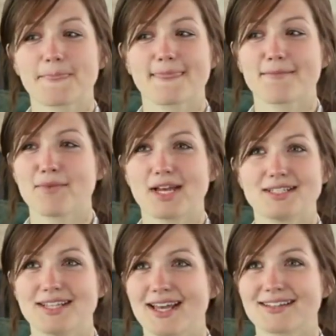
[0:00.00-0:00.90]
my
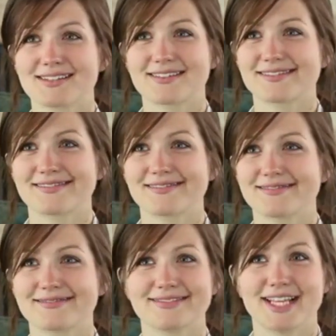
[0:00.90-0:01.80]
text
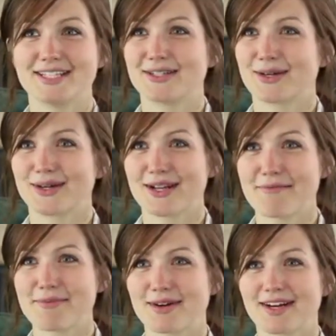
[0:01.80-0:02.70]
led to her
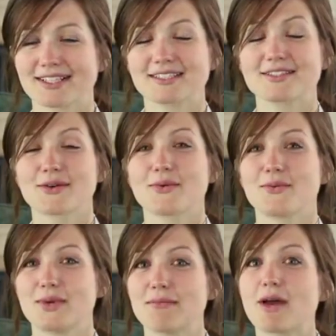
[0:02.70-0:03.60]
number. And so
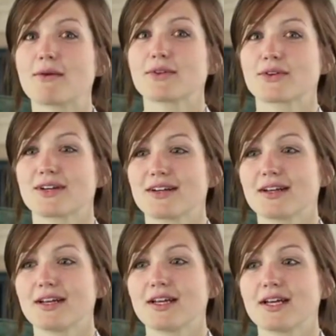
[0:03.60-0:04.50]
we met with her
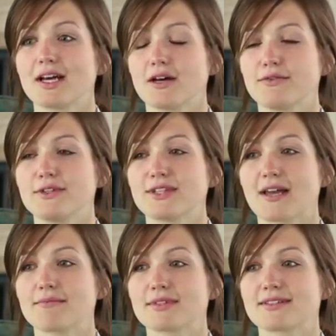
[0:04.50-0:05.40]
a few
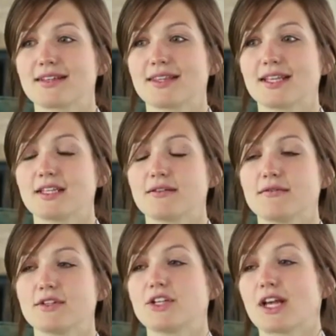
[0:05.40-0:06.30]
times, and then
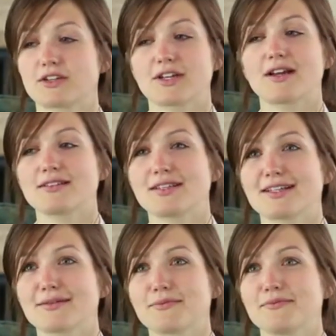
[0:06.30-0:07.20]
she actually got
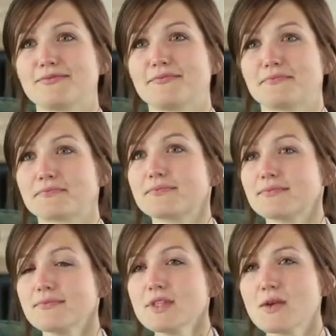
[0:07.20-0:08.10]
sick and
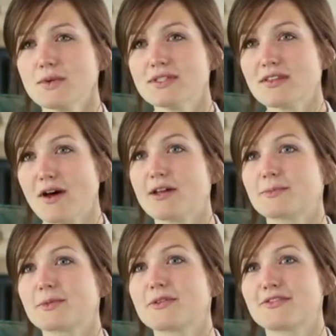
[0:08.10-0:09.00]
was in the
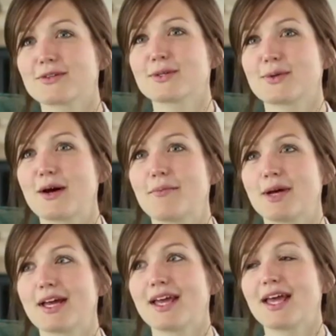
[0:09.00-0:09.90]
hospital for a little while.
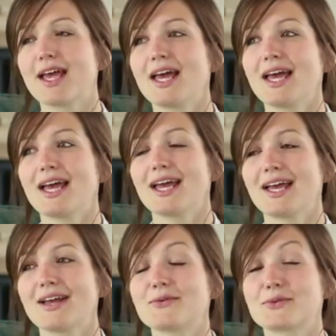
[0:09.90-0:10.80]
But
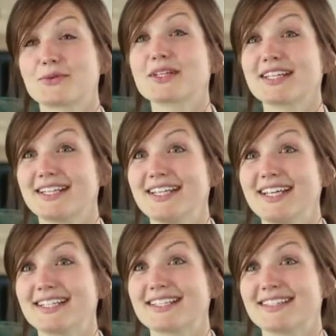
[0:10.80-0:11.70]
it was really
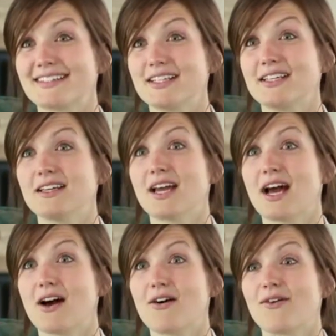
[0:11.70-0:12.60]
neat to see
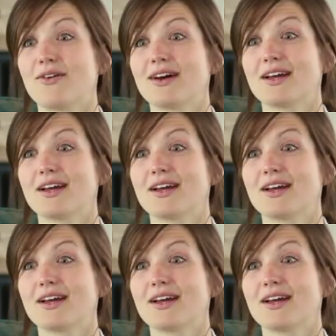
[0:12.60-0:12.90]
how